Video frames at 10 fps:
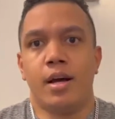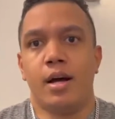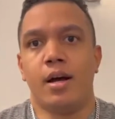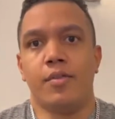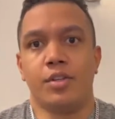
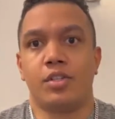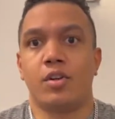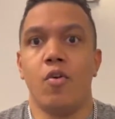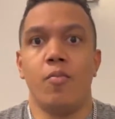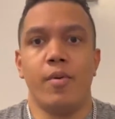the
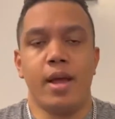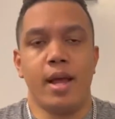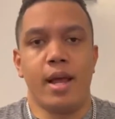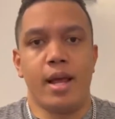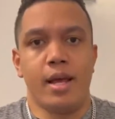scope
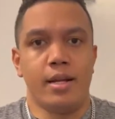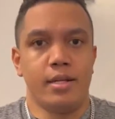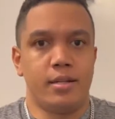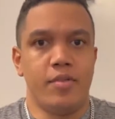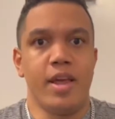and